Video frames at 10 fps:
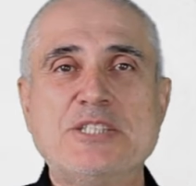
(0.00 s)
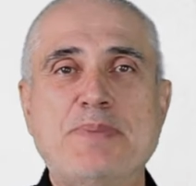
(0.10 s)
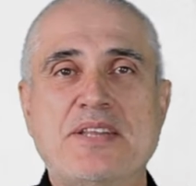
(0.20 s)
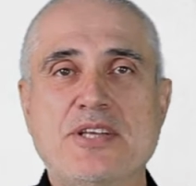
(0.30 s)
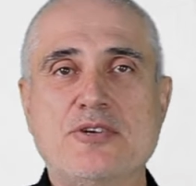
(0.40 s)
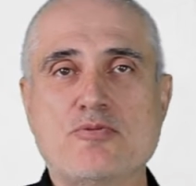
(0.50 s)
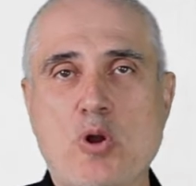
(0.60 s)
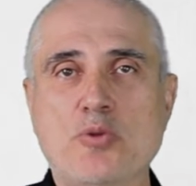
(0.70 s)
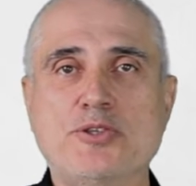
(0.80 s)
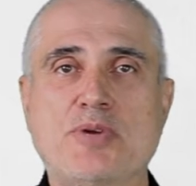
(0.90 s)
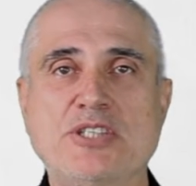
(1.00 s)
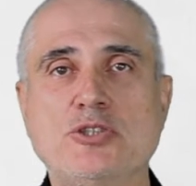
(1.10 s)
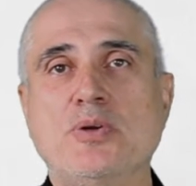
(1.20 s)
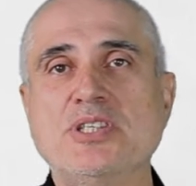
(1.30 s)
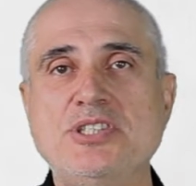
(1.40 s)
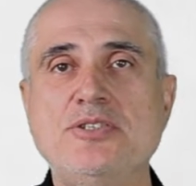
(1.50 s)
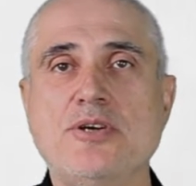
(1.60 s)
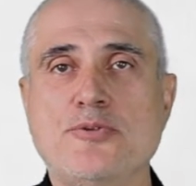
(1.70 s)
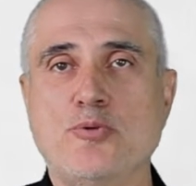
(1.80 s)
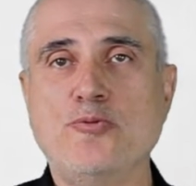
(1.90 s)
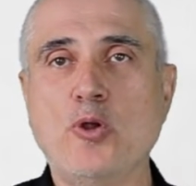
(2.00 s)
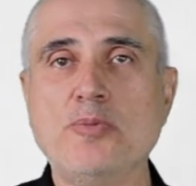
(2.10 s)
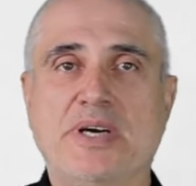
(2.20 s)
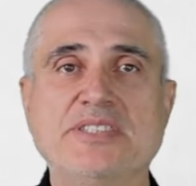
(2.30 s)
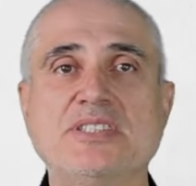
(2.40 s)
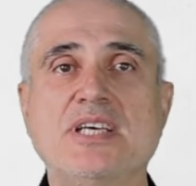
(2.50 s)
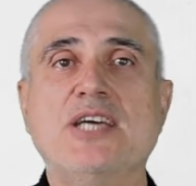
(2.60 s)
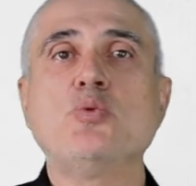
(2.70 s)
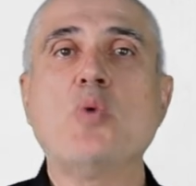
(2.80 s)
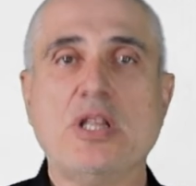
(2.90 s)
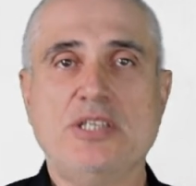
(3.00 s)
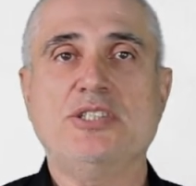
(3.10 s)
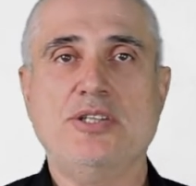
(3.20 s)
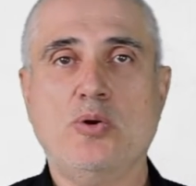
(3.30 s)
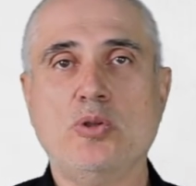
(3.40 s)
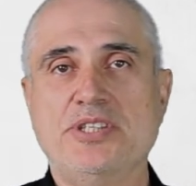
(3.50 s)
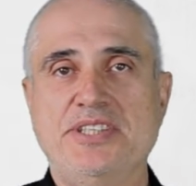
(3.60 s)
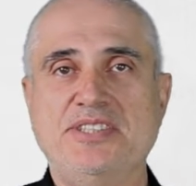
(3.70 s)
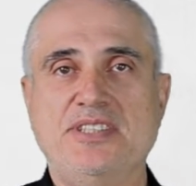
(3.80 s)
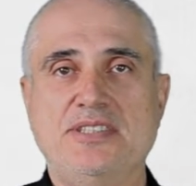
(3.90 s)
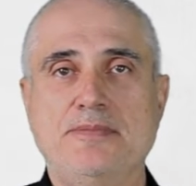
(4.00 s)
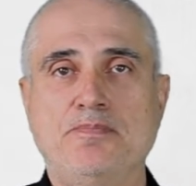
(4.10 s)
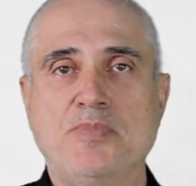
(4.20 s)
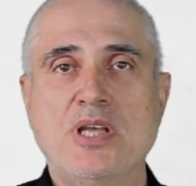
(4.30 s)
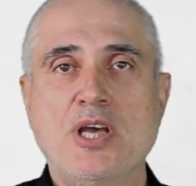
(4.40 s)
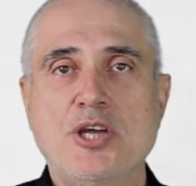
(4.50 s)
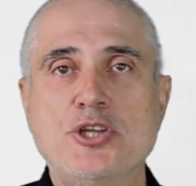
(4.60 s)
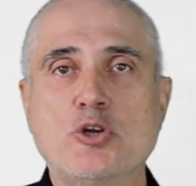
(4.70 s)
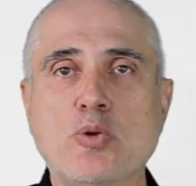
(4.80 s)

expect the growth trends to continue through fall months and well into the holiday season. The